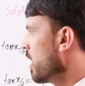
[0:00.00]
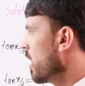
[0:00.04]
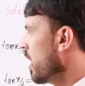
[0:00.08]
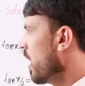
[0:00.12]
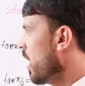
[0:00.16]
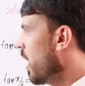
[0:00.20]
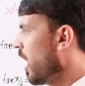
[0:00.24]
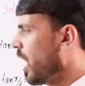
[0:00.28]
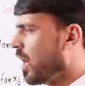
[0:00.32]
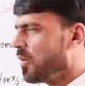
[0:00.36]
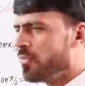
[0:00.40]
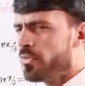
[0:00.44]

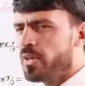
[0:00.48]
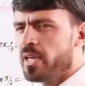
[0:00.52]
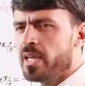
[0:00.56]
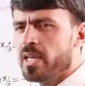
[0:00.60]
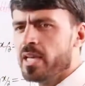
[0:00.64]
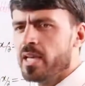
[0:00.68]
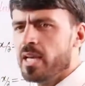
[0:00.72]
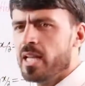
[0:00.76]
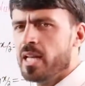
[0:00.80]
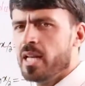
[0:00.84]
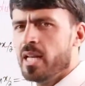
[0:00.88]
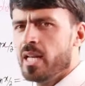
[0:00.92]
half
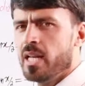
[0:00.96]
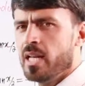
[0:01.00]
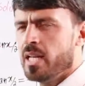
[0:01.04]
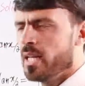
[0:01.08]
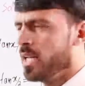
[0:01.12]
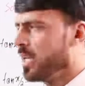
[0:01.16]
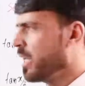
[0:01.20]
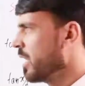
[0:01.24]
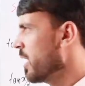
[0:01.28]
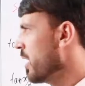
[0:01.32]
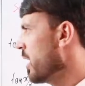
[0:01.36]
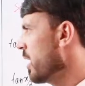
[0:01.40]
angle
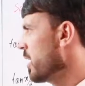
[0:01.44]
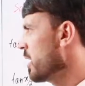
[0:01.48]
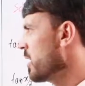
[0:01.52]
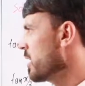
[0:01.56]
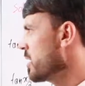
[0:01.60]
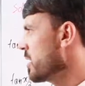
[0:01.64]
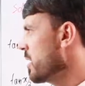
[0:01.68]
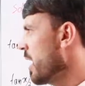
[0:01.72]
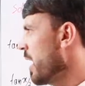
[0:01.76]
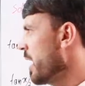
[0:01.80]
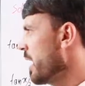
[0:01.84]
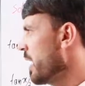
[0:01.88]

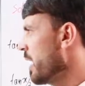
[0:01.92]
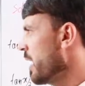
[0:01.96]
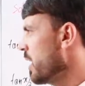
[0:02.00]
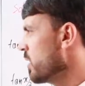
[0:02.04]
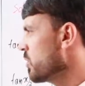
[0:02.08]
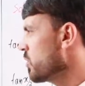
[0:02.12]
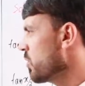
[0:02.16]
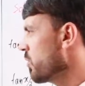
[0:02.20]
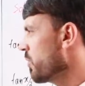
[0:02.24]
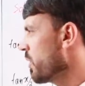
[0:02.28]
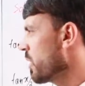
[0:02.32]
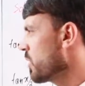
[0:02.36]
sine
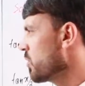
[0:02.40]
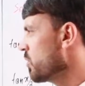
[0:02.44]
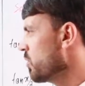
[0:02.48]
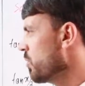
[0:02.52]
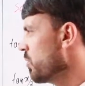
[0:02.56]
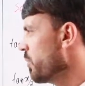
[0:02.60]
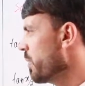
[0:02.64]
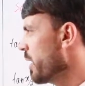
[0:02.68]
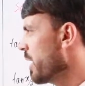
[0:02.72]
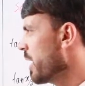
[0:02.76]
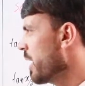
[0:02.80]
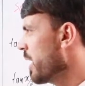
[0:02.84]
x over
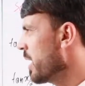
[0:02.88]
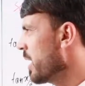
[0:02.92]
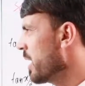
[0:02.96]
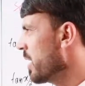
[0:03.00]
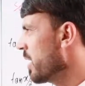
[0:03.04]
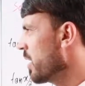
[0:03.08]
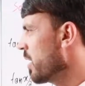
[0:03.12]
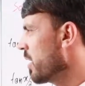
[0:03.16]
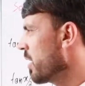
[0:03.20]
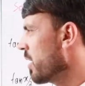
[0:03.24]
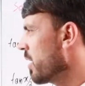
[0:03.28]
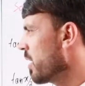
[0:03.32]
2, we
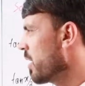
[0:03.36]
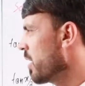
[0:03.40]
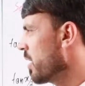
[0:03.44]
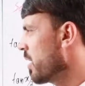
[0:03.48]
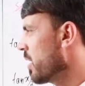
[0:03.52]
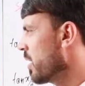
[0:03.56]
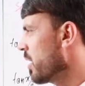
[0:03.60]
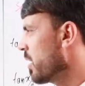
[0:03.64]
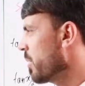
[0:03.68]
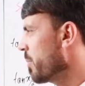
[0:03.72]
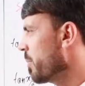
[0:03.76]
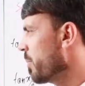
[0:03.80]
can
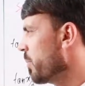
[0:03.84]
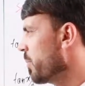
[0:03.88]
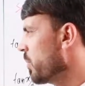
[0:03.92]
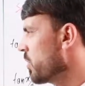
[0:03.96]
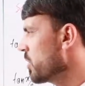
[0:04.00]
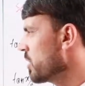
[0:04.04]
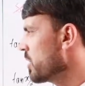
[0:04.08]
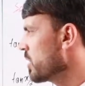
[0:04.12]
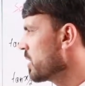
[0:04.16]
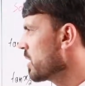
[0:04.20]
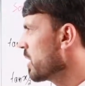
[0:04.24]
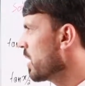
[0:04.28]

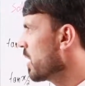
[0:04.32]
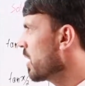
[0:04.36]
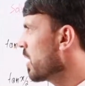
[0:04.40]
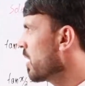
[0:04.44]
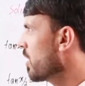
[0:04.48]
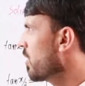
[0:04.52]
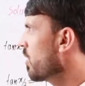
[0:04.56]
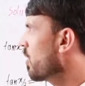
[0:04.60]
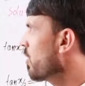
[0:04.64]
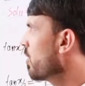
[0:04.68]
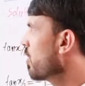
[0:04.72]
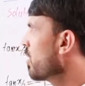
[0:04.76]
put
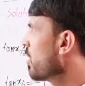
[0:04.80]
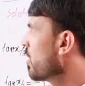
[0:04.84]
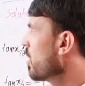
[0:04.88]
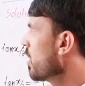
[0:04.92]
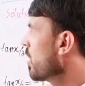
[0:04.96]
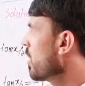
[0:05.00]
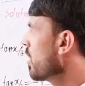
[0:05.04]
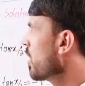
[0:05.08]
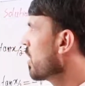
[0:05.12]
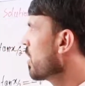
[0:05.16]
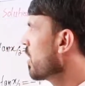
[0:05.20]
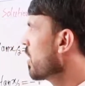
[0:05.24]
the
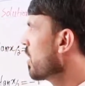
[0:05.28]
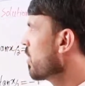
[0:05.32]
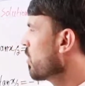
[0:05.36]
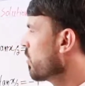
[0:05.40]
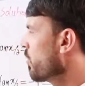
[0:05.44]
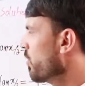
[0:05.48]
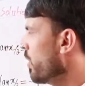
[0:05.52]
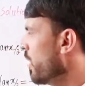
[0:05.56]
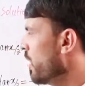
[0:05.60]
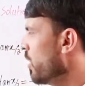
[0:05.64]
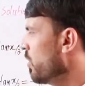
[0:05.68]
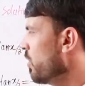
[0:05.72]

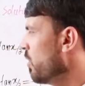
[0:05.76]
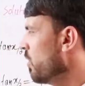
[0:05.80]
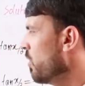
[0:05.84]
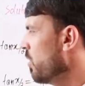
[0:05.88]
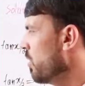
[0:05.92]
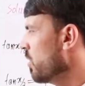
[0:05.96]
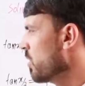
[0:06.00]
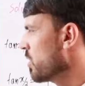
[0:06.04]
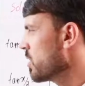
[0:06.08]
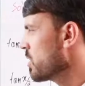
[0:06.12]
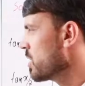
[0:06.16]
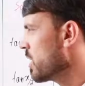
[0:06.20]

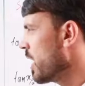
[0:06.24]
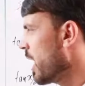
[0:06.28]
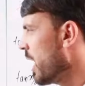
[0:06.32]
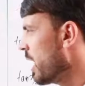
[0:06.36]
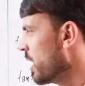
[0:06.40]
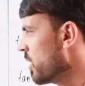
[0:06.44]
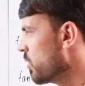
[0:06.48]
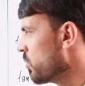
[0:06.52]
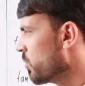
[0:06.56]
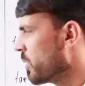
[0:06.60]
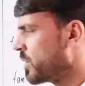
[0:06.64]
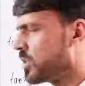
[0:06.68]
value
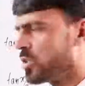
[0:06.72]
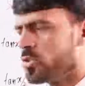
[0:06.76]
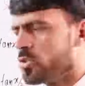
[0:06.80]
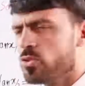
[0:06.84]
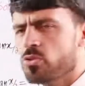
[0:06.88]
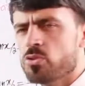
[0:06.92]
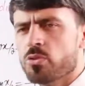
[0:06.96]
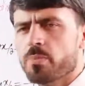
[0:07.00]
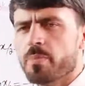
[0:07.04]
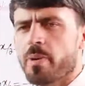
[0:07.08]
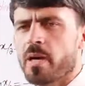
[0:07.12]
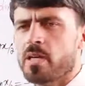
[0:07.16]
sine
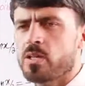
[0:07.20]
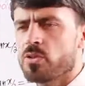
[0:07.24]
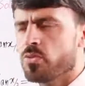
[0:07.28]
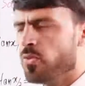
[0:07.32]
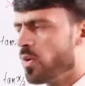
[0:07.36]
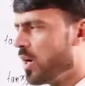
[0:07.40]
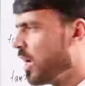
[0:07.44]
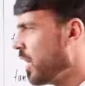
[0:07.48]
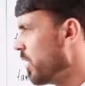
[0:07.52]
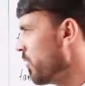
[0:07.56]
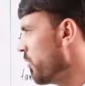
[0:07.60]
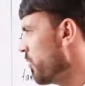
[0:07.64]

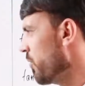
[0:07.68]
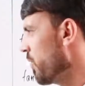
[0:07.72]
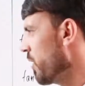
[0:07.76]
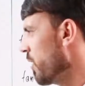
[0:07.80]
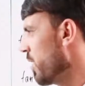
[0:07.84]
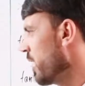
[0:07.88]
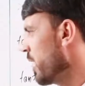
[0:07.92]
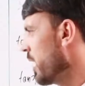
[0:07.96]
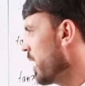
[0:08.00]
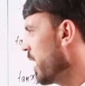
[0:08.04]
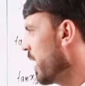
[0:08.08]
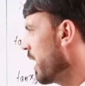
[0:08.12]
22.5
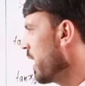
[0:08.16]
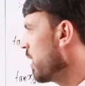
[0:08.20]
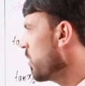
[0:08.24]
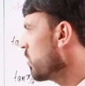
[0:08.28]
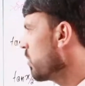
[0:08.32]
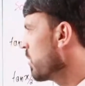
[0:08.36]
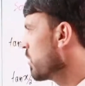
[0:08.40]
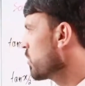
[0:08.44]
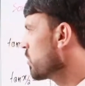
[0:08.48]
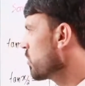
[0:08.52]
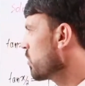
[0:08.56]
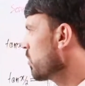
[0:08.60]

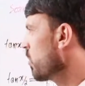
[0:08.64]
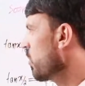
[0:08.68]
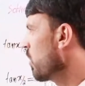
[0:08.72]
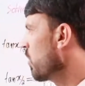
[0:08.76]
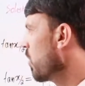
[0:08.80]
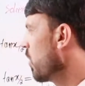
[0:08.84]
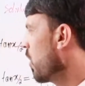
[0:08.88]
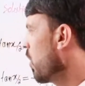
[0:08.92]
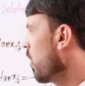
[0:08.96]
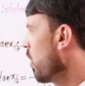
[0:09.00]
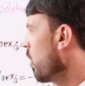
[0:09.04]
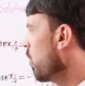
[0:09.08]
equal to
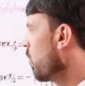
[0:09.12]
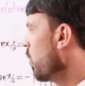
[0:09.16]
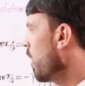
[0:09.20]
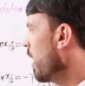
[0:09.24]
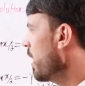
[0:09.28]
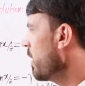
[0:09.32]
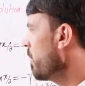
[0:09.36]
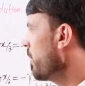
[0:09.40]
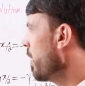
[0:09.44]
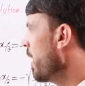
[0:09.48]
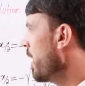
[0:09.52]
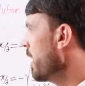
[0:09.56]

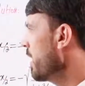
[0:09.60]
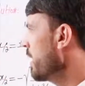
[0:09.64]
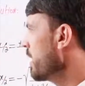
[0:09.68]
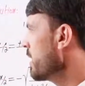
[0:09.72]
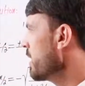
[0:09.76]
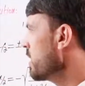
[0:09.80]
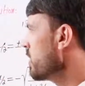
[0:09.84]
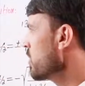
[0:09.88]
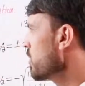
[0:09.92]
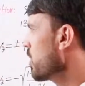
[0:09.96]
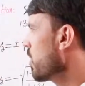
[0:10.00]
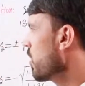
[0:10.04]
1
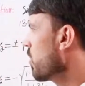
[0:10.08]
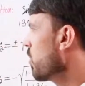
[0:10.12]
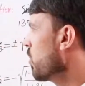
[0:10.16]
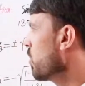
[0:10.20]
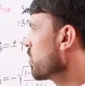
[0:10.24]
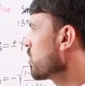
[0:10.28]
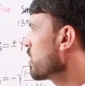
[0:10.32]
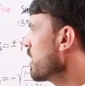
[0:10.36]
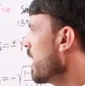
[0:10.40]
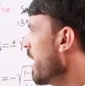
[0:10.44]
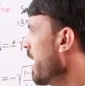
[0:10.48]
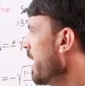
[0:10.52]
minus
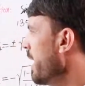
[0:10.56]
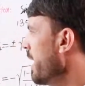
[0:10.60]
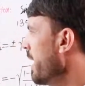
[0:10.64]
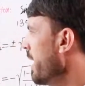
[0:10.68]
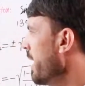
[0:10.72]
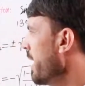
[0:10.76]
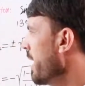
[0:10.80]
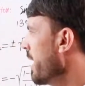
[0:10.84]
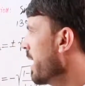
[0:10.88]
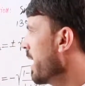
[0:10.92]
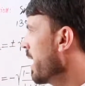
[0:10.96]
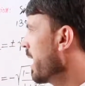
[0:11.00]

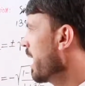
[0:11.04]
cosine